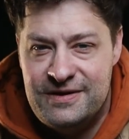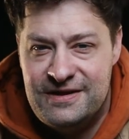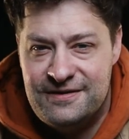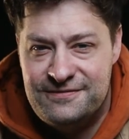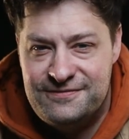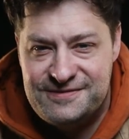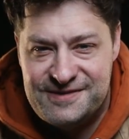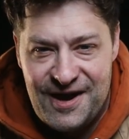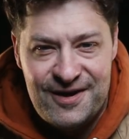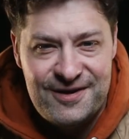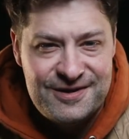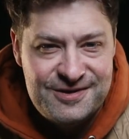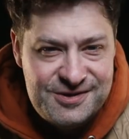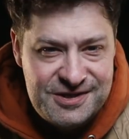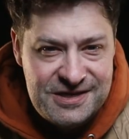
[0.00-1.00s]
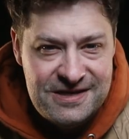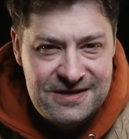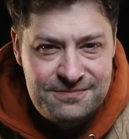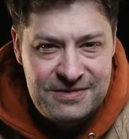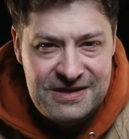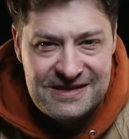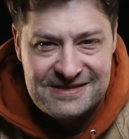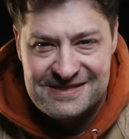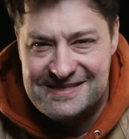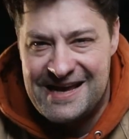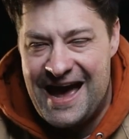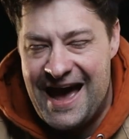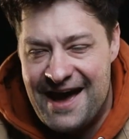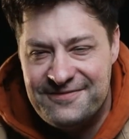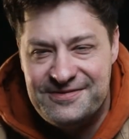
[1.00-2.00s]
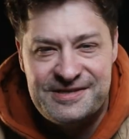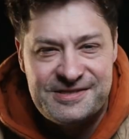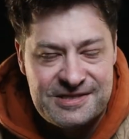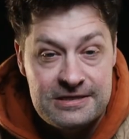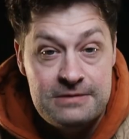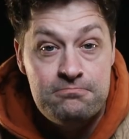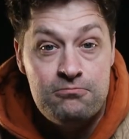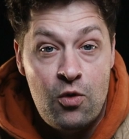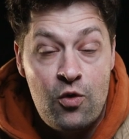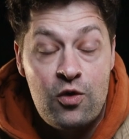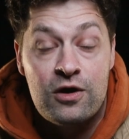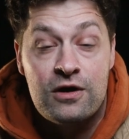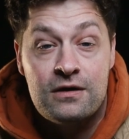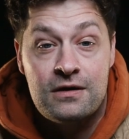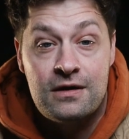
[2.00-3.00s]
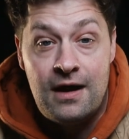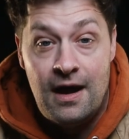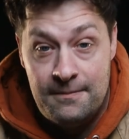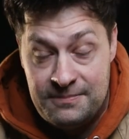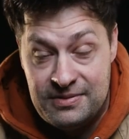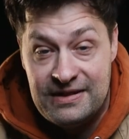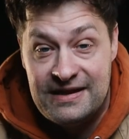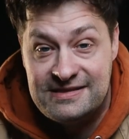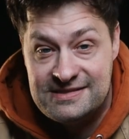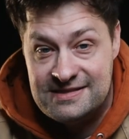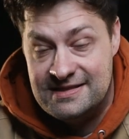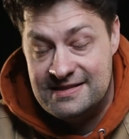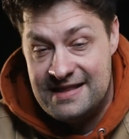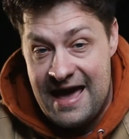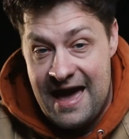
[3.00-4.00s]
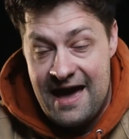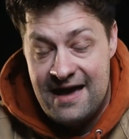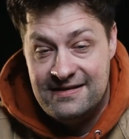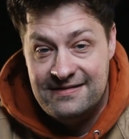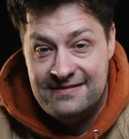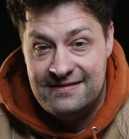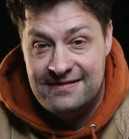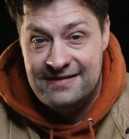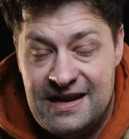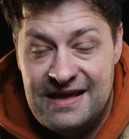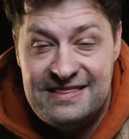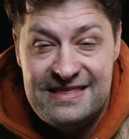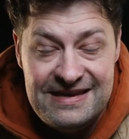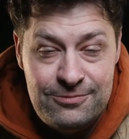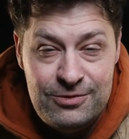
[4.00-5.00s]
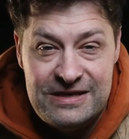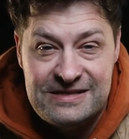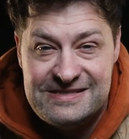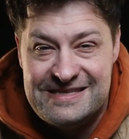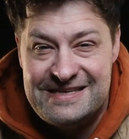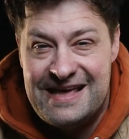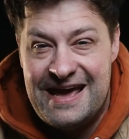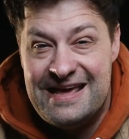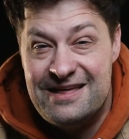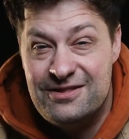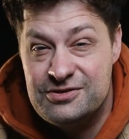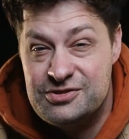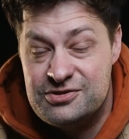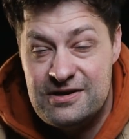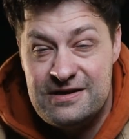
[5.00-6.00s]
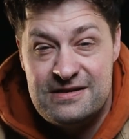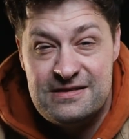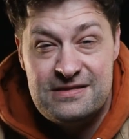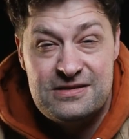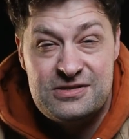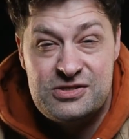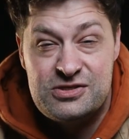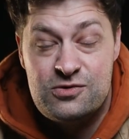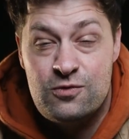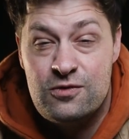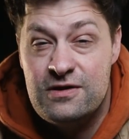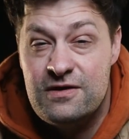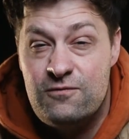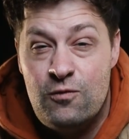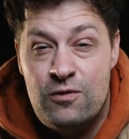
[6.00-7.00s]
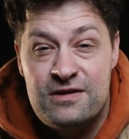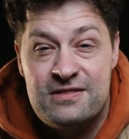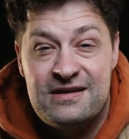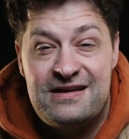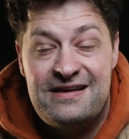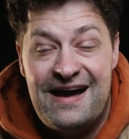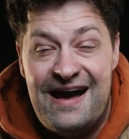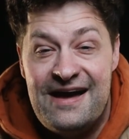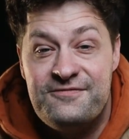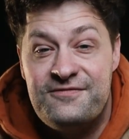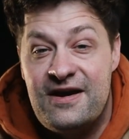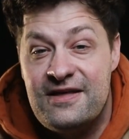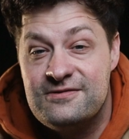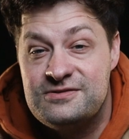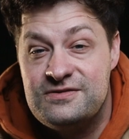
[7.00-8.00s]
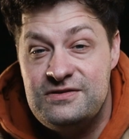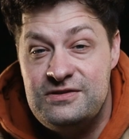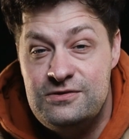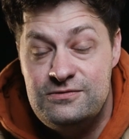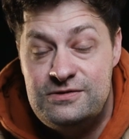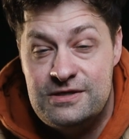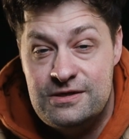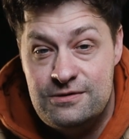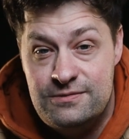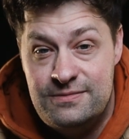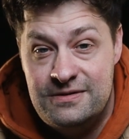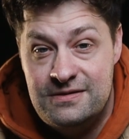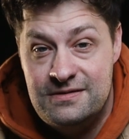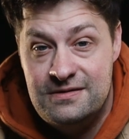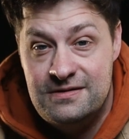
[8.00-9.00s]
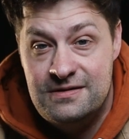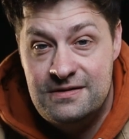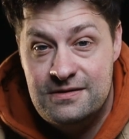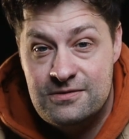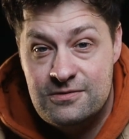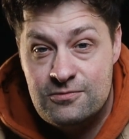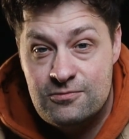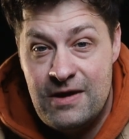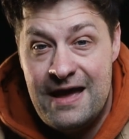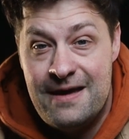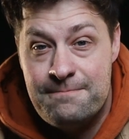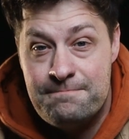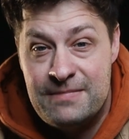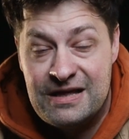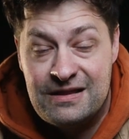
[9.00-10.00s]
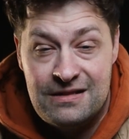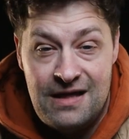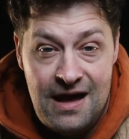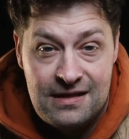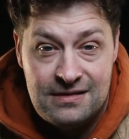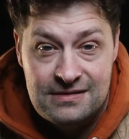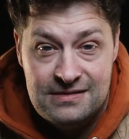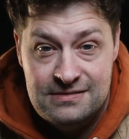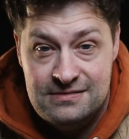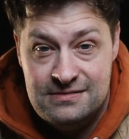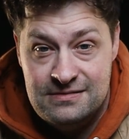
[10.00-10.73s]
bit of tongue in cheek because it's obviously more complex than that. And I think we could see that illustrated in the story of one of the godfathers of YouTube, Rhett McLaughlin.